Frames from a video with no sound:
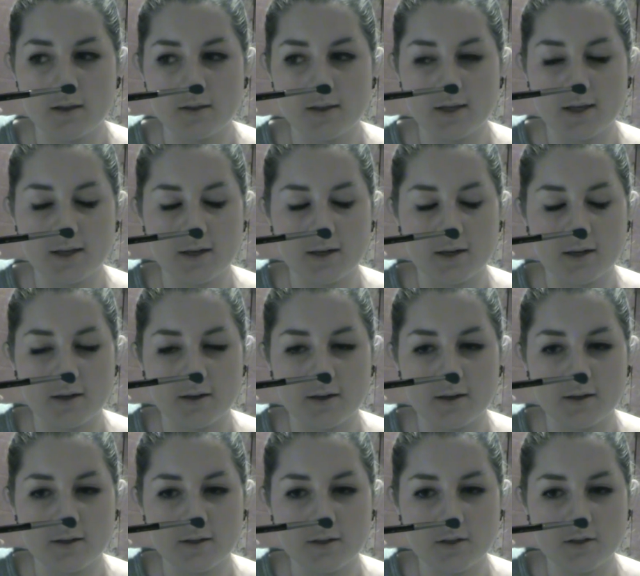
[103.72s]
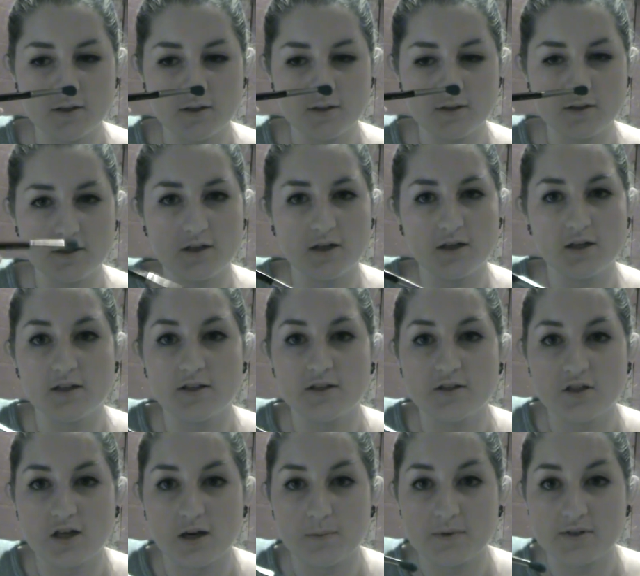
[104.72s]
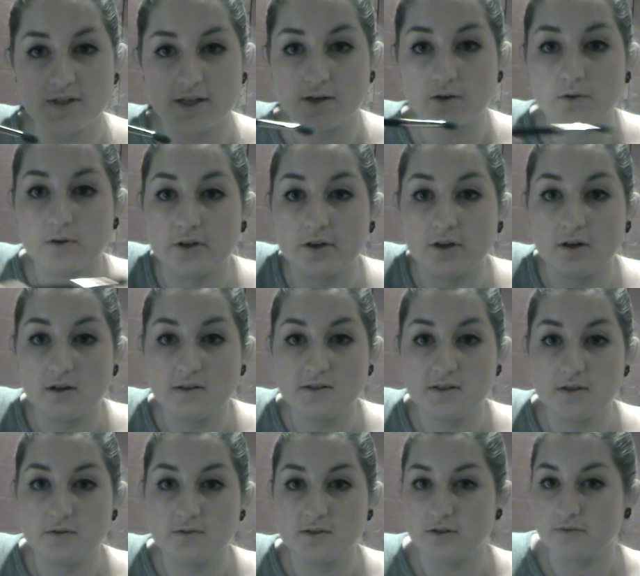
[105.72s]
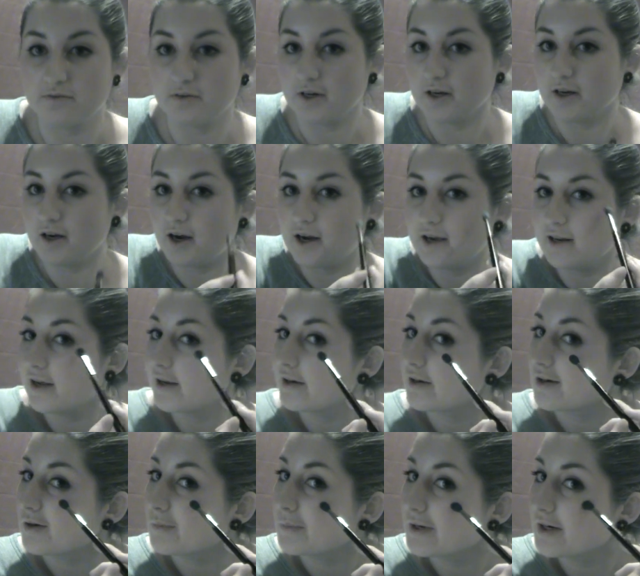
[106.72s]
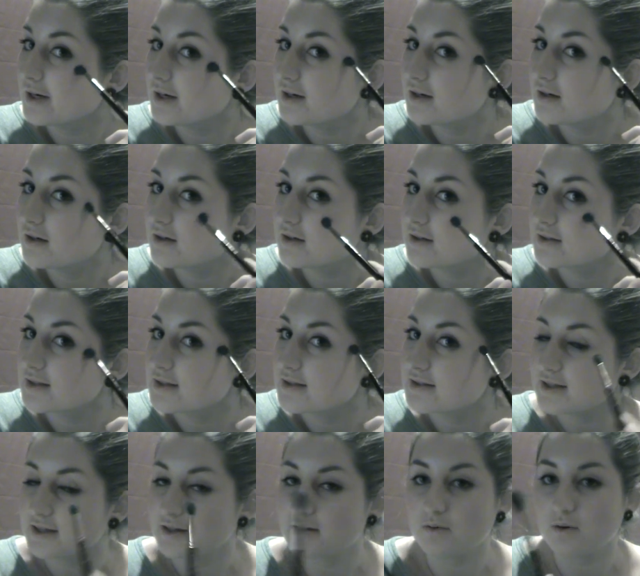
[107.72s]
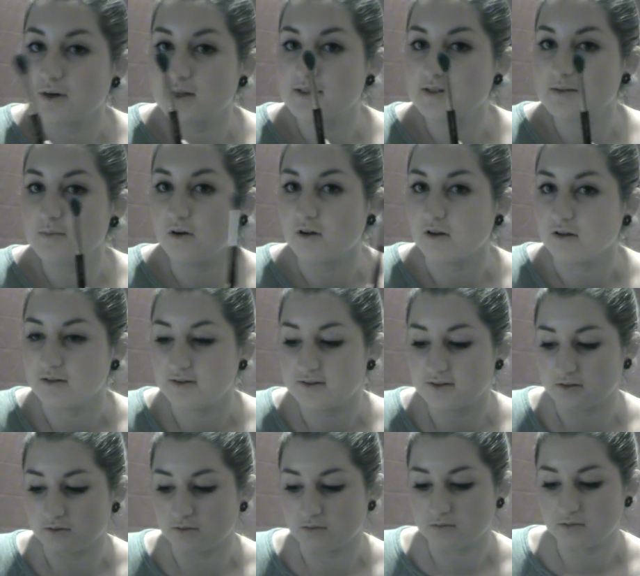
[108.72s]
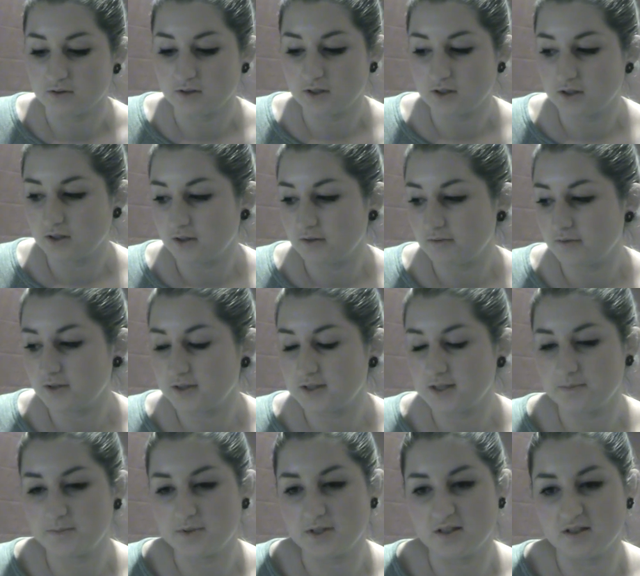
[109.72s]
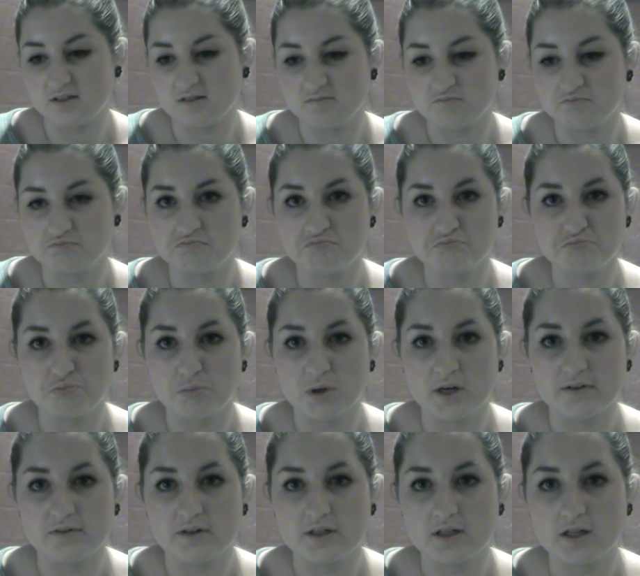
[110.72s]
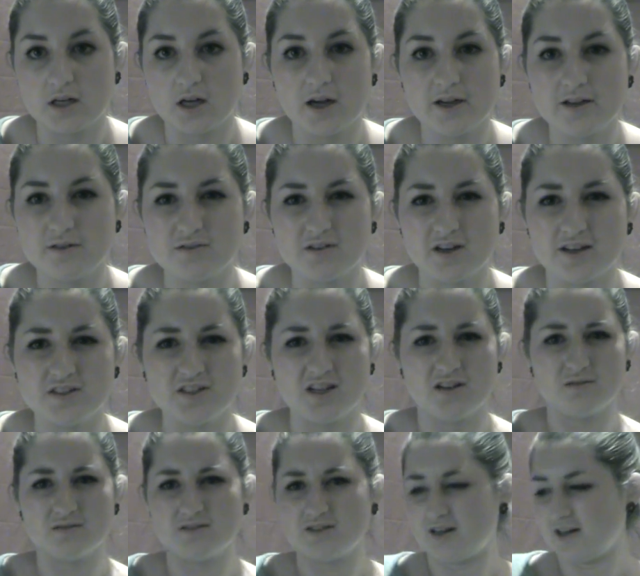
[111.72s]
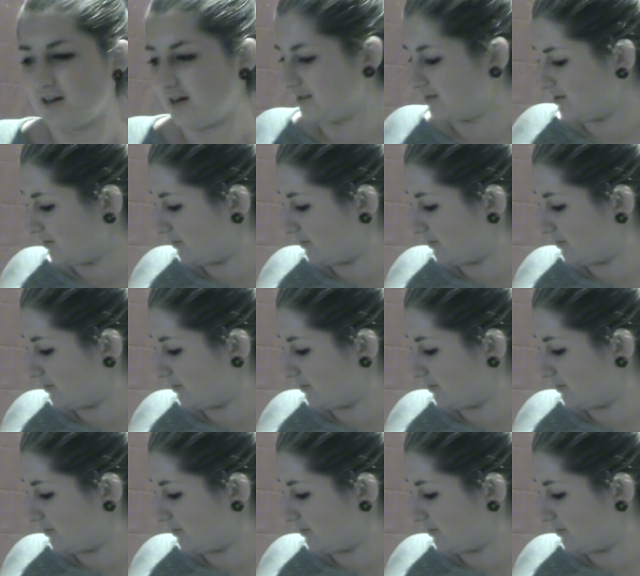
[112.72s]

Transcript: then the girl in the shop was like, oh, you can also use it for highlighting up here, because it's like quite small, so you dipped it in whatever. I use eyeshadows to highlight